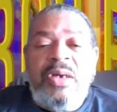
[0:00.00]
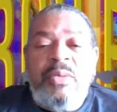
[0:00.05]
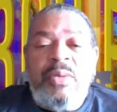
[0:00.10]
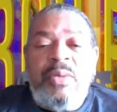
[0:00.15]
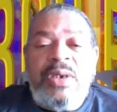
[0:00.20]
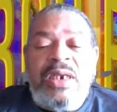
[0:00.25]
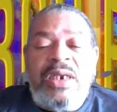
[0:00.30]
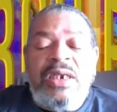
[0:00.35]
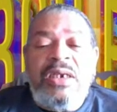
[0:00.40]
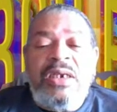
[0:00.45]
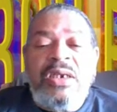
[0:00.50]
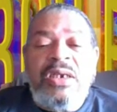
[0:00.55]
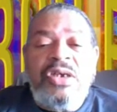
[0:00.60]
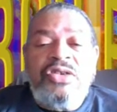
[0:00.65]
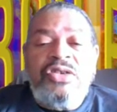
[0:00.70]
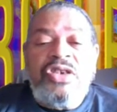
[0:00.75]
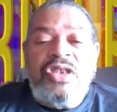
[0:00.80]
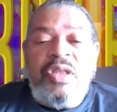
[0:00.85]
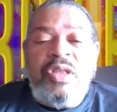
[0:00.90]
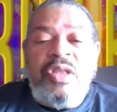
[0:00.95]
We need to
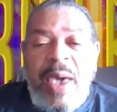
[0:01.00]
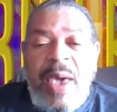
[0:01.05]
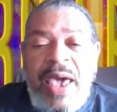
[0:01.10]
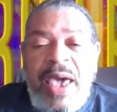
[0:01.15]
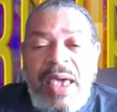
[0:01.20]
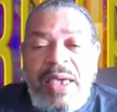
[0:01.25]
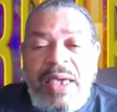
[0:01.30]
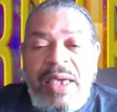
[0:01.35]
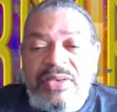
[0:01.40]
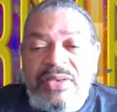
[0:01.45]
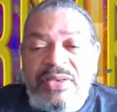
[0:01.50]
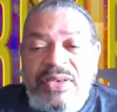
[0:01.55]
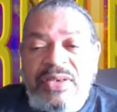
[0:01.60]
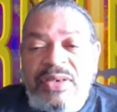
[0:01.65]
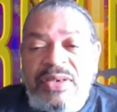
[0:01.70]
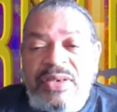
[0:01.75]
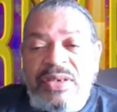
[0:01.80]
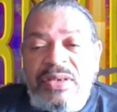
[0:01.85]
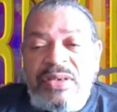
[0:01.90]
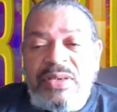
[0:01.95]
look to the
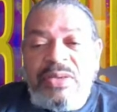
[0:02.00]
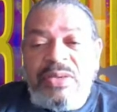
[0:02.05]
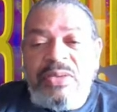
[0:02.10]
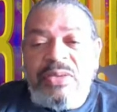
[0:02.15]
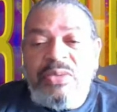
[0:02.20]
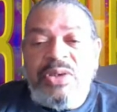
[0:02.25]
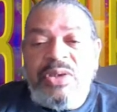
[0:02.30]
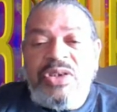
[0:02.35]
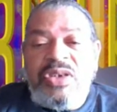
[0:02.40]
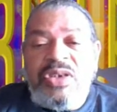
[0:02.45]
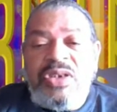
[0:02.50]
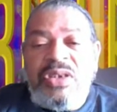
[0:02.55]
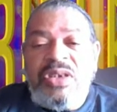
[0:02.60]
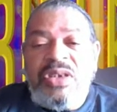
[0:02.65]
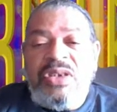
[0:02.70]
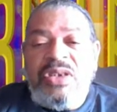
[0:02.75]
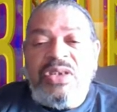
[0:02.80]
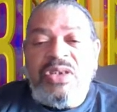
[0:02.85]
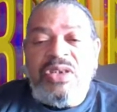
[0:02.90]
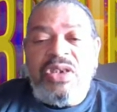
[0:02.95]
past, which
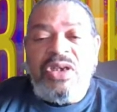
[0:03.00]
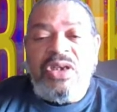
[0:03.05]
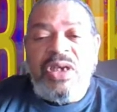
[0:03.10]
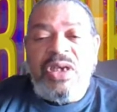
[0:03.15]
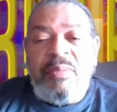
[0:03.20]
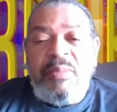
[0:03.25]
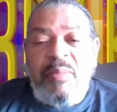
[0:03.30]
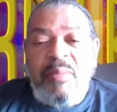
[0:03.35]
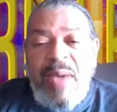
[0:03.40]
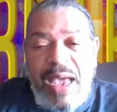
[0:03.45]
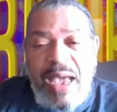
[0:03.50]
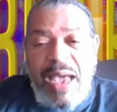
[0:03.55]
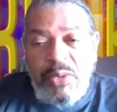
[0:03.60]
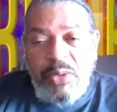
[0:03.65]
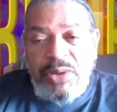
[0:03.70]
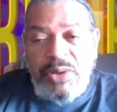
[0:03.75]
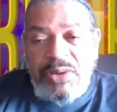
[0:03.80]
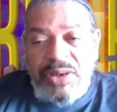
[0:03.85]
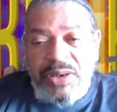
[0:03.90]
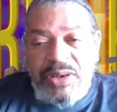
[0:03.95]
is looking
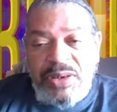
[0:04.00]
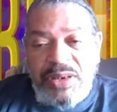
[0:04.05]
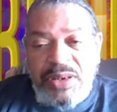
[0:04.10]
backward,